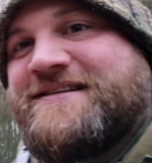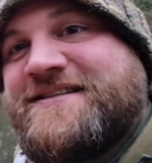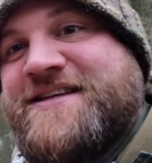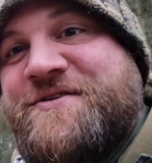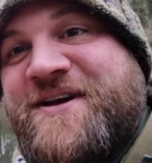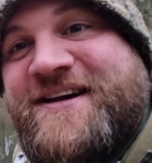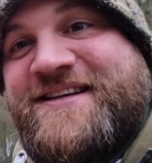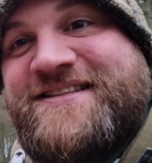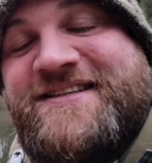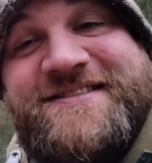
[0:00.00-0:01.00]
So
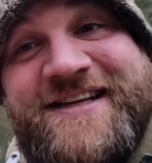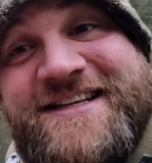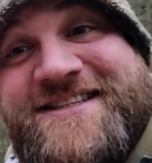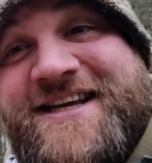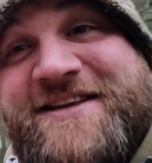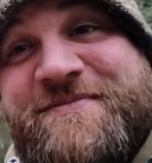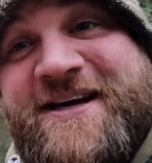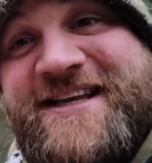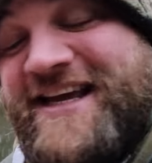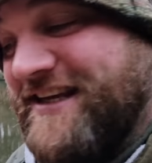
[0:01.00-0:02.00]
guys, that's the end of
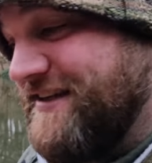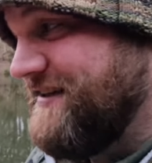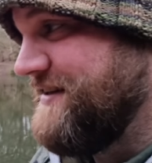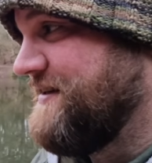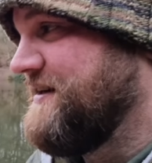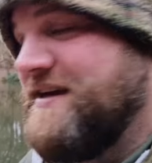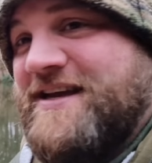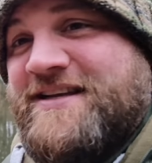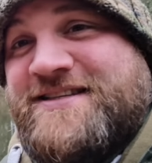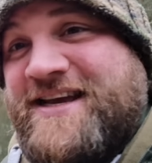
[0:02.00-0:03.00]
my day.
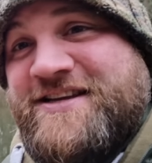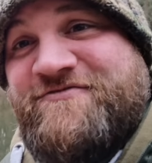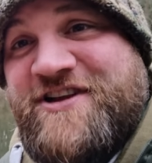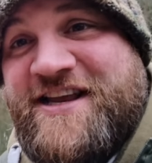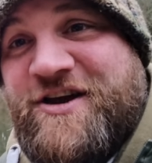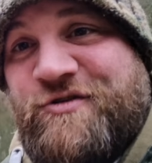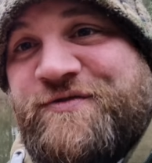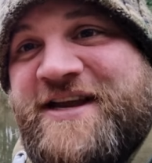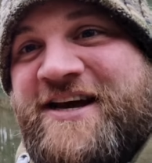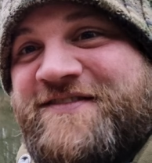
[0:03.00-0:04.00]
It's getting really
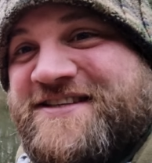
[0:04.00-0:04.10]
cold now.